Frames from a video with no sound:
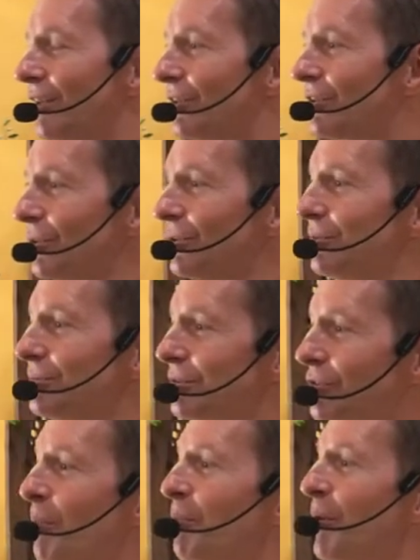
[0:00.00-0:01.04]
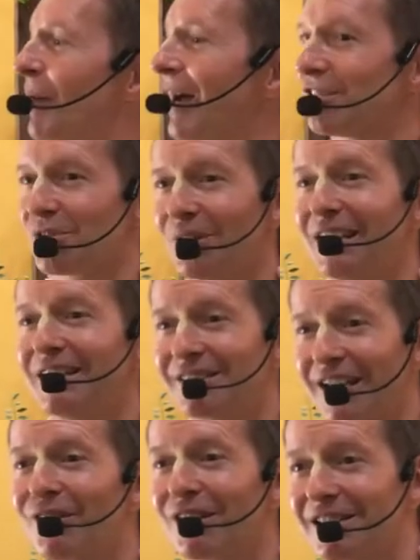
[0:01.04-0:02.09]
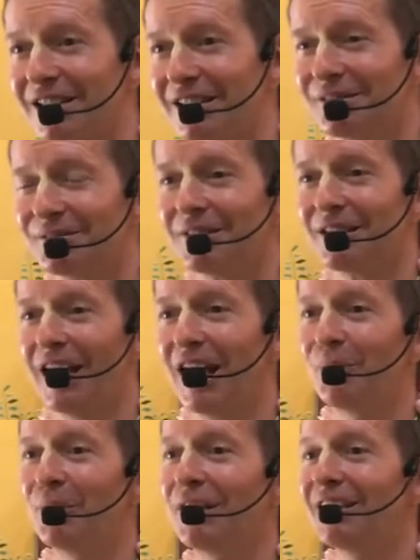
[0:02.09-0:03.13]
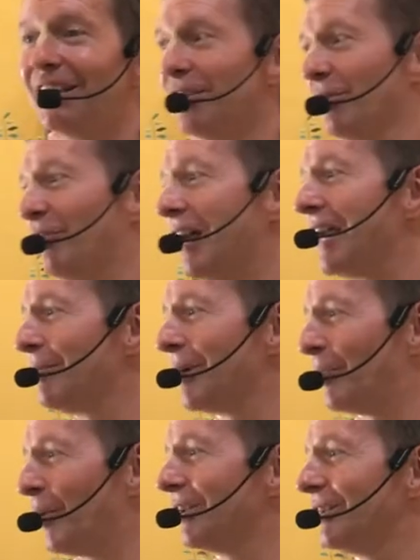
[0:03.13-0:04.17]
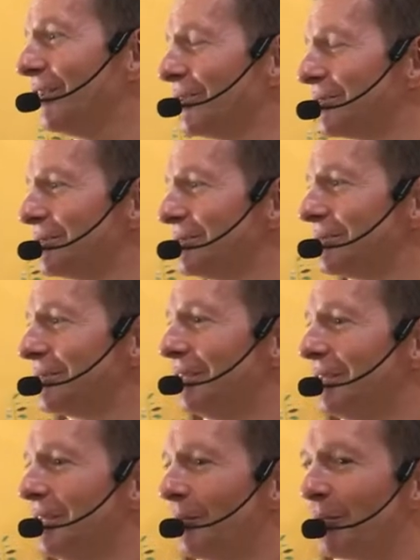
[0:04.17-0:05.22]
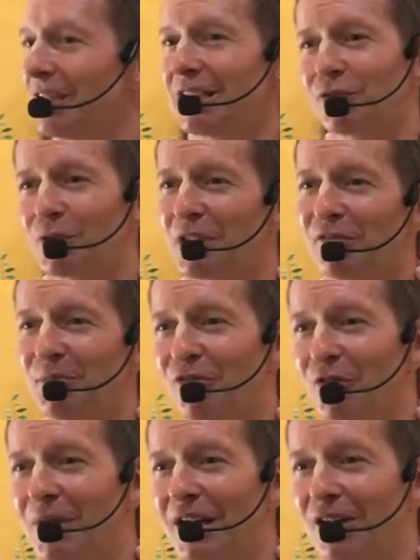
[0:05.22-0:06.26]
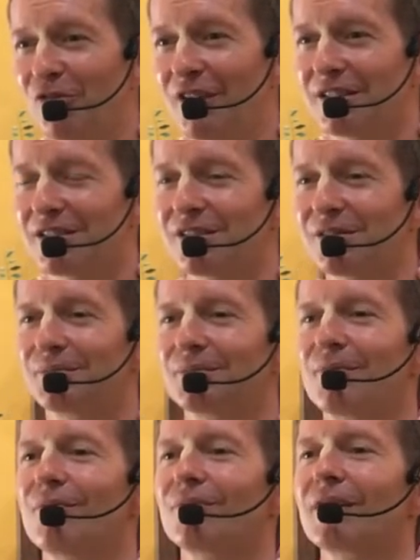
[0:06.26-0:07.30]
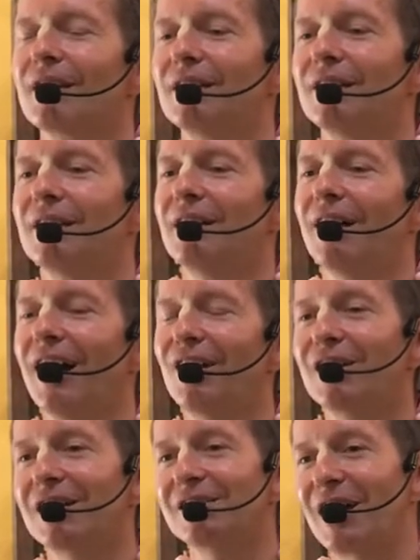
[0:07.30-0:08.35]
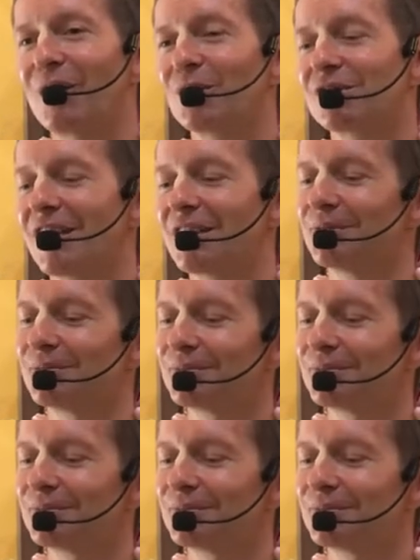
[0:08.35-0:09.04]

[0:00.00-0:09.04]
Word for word: to compromise your integrity and bring ill fame upon you. Please forgive me for my offense. Haridas Thakur said,